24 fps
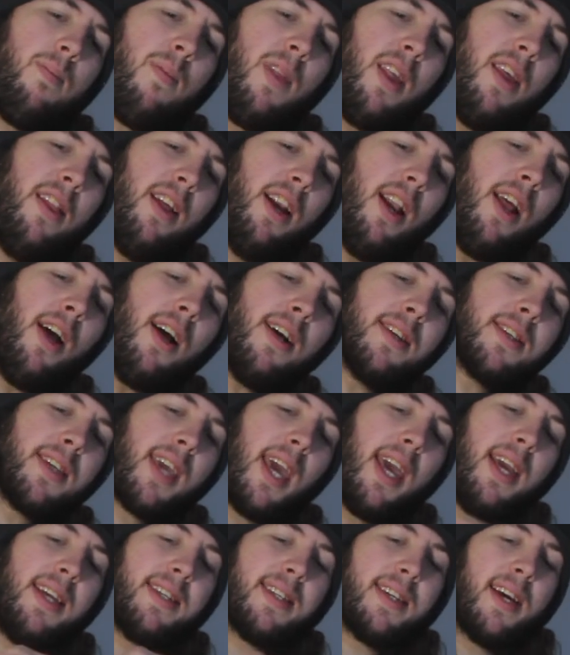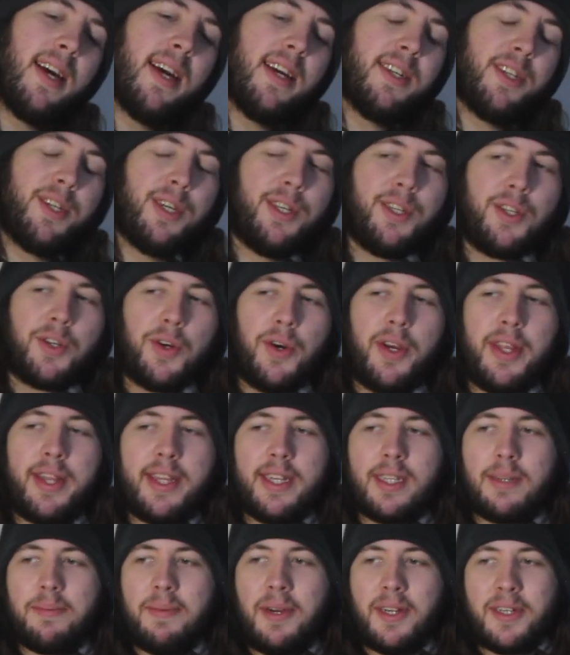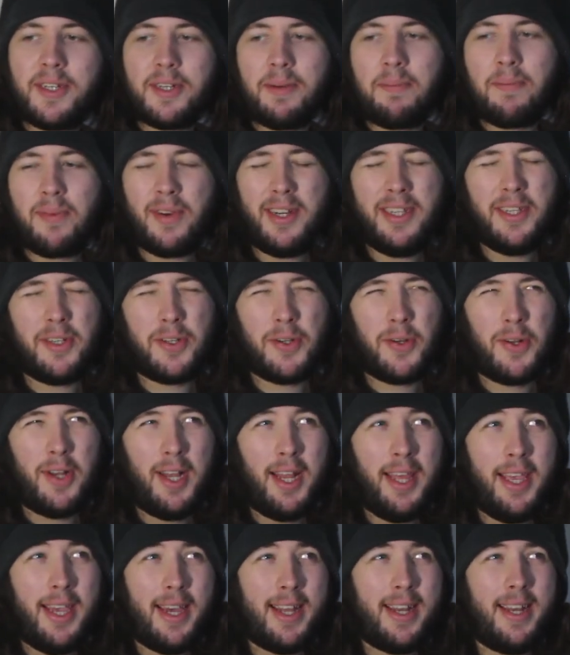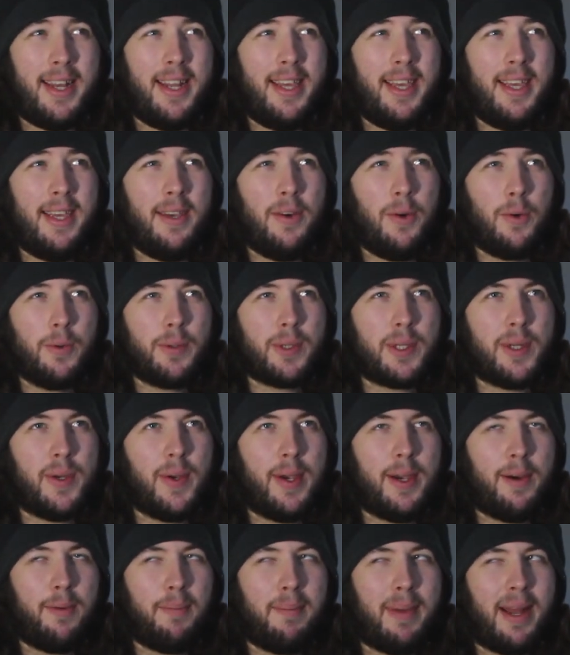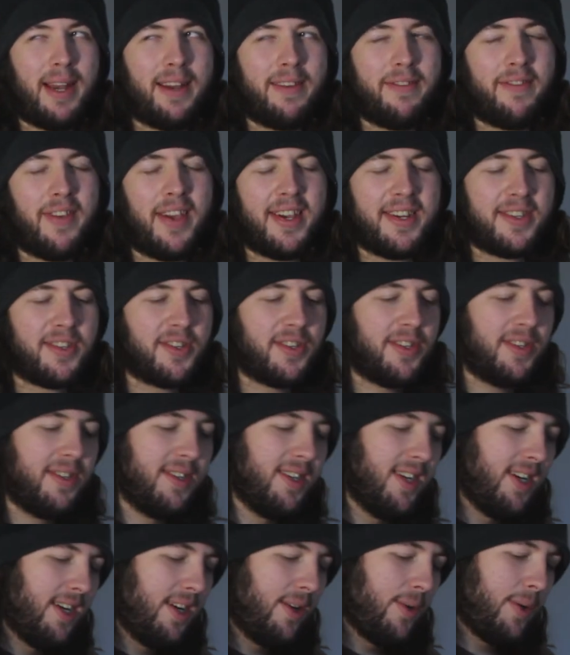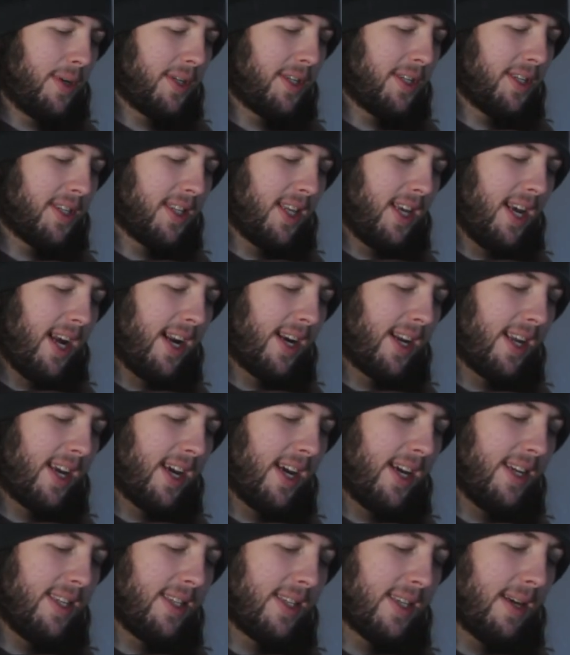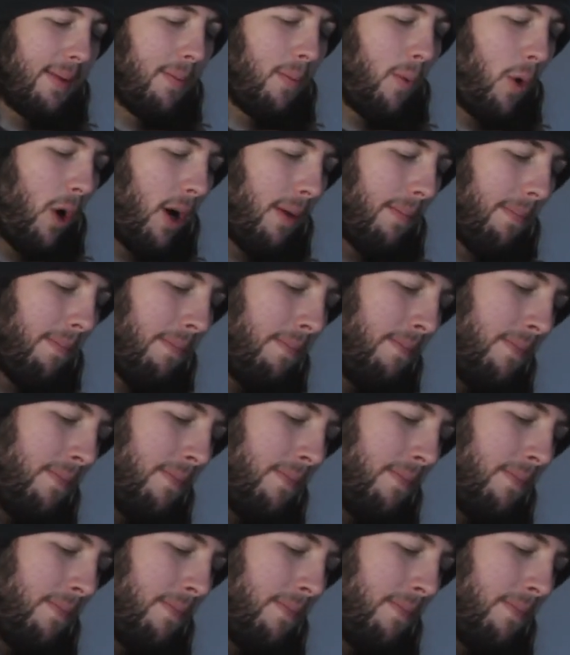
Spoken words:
The last case I actually enjoyed this much, I'm pretty sure Lian Li also helped manufacture, which is the NCase M1.